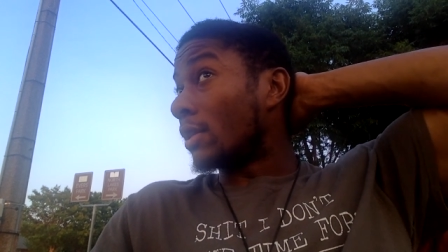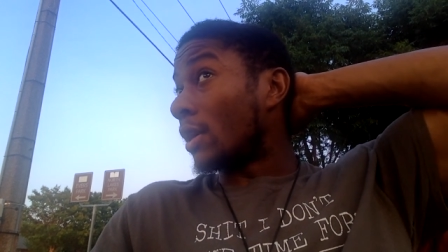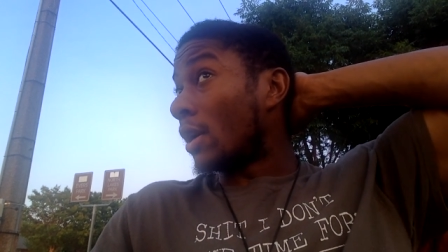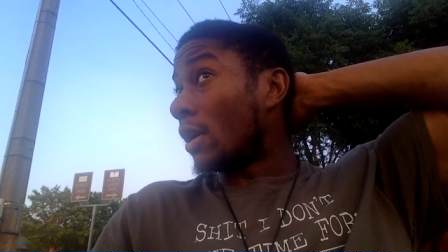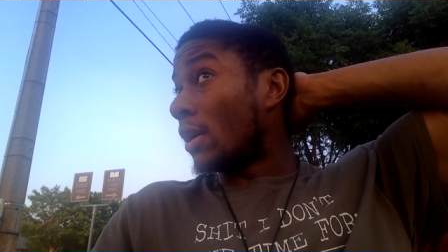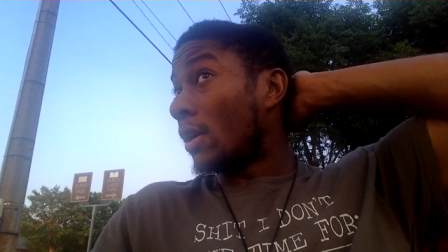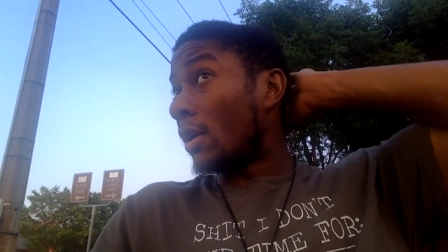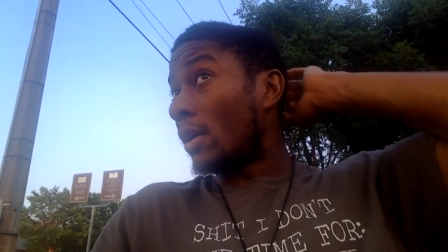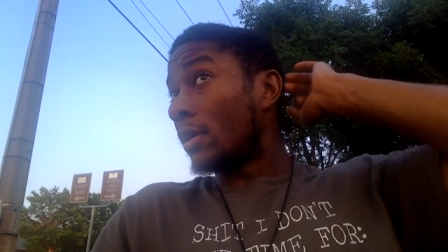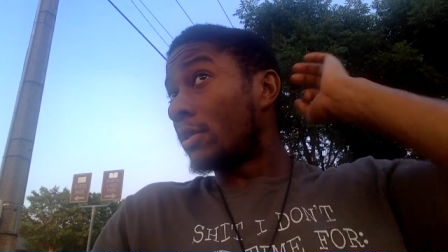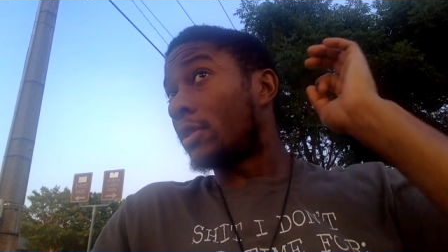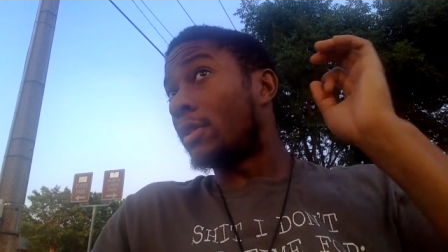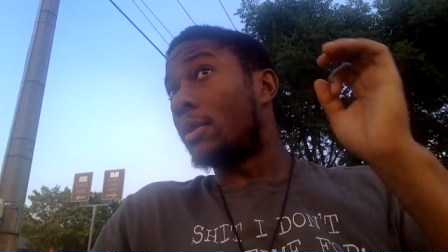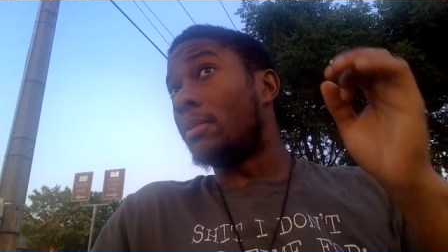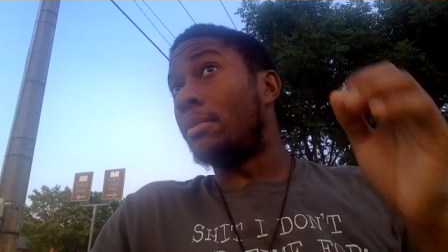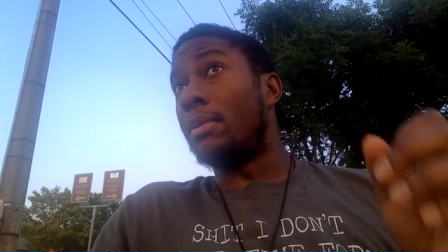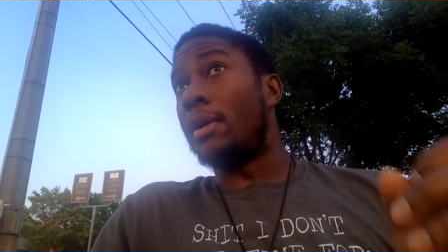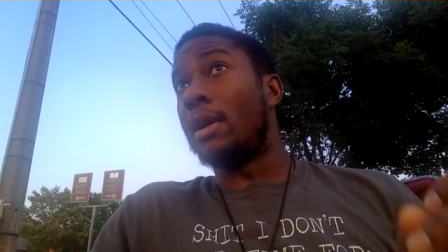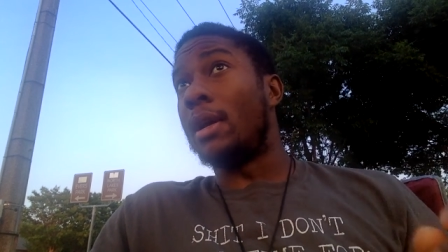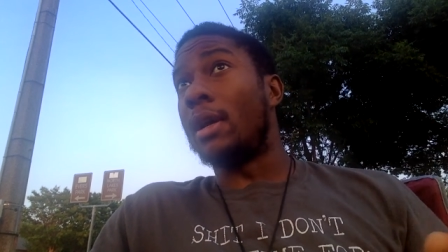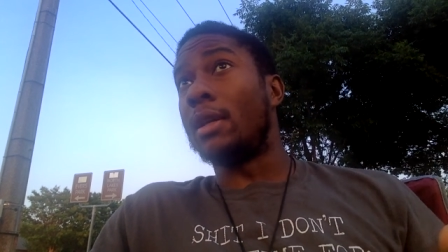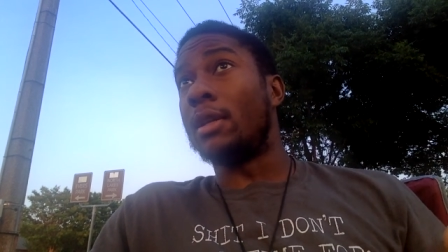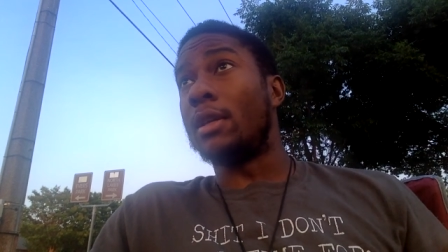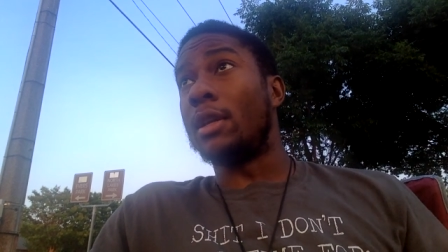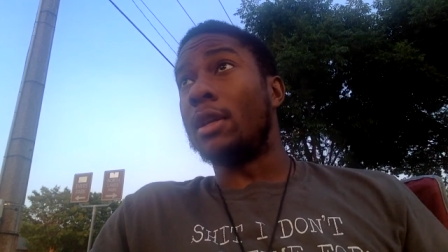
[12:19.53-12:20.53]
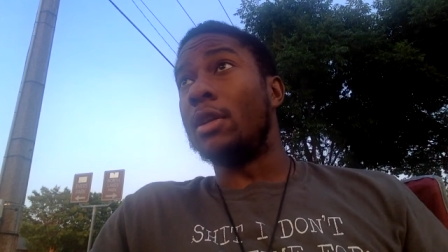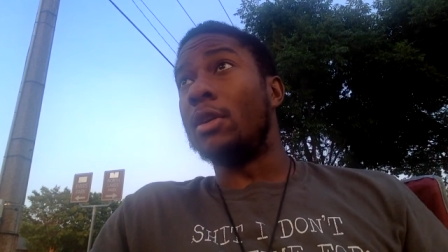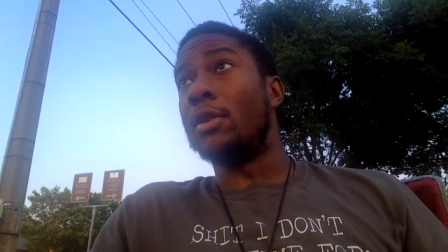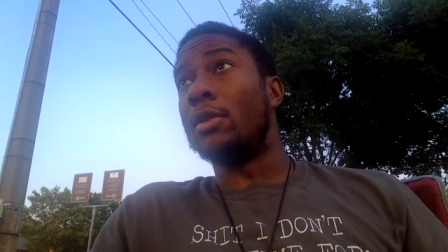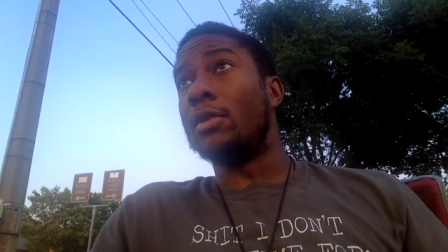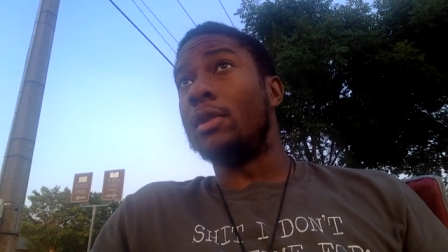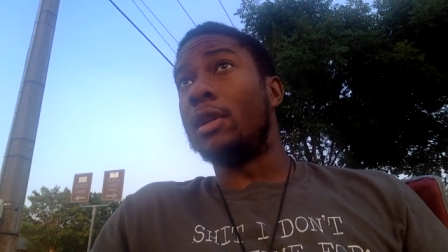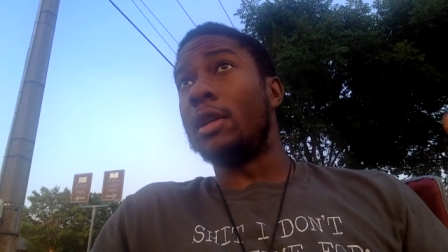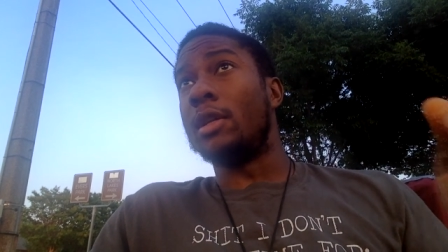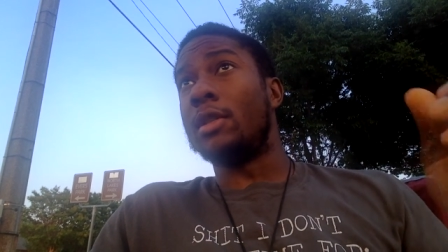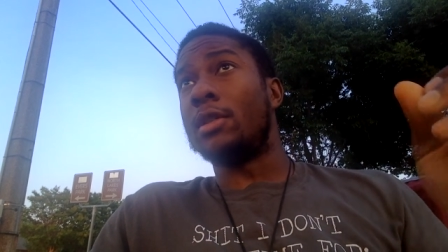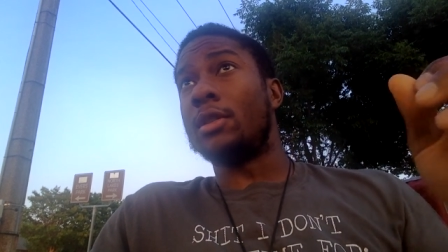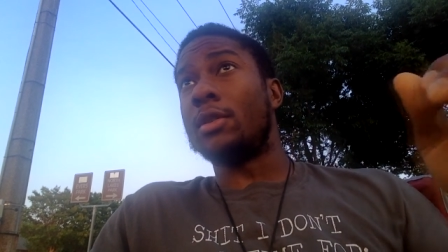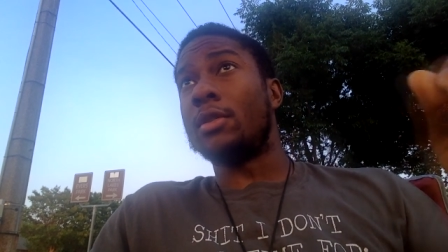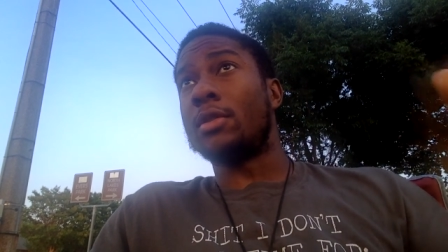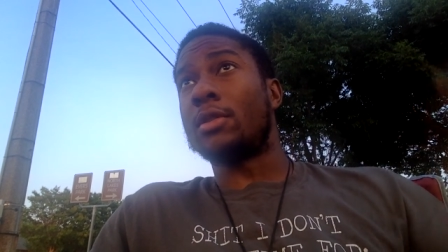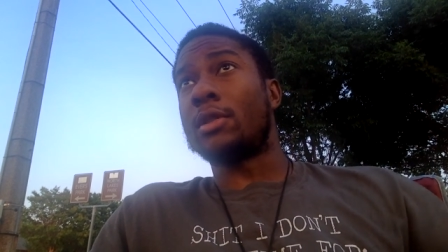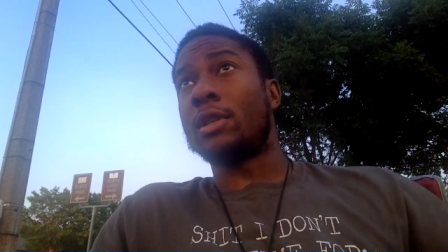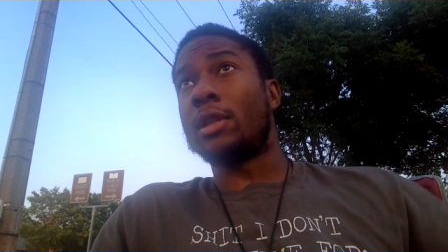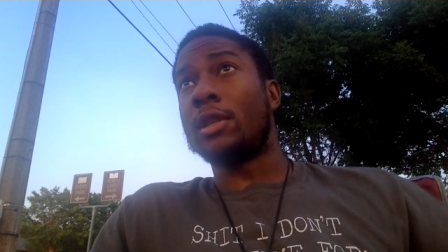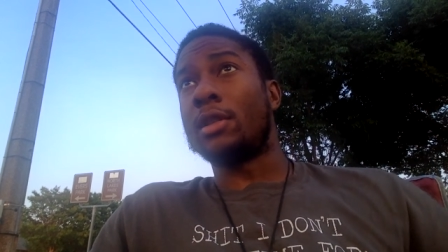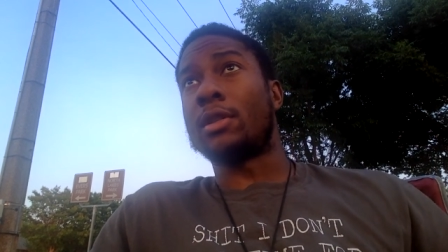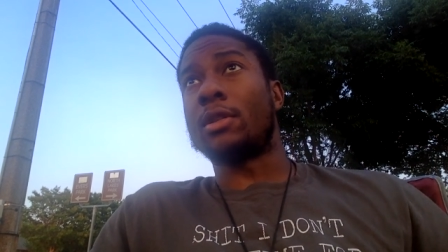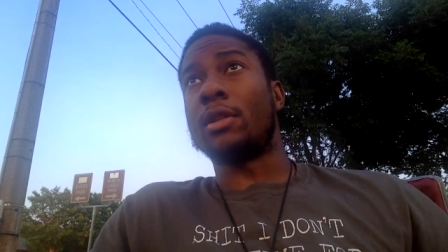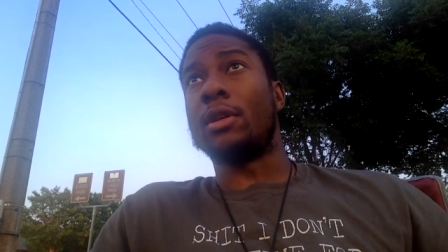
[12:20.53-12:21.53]
all to bring the new digital
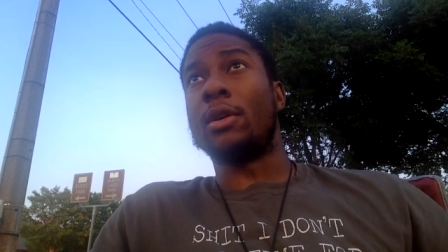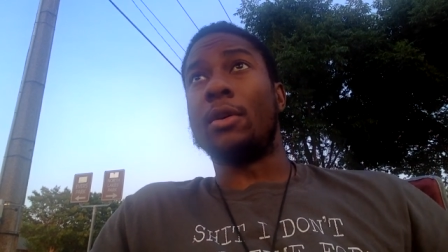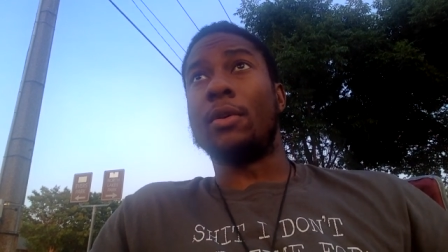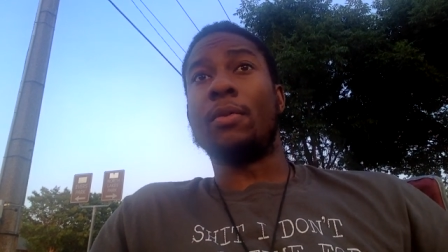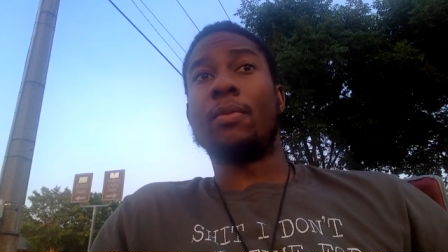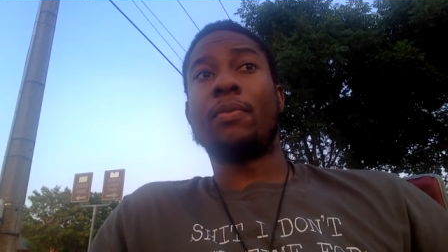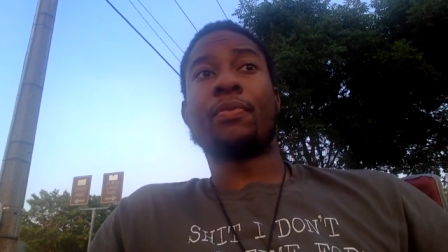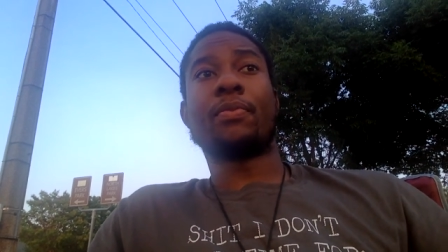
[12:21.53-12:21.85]
system.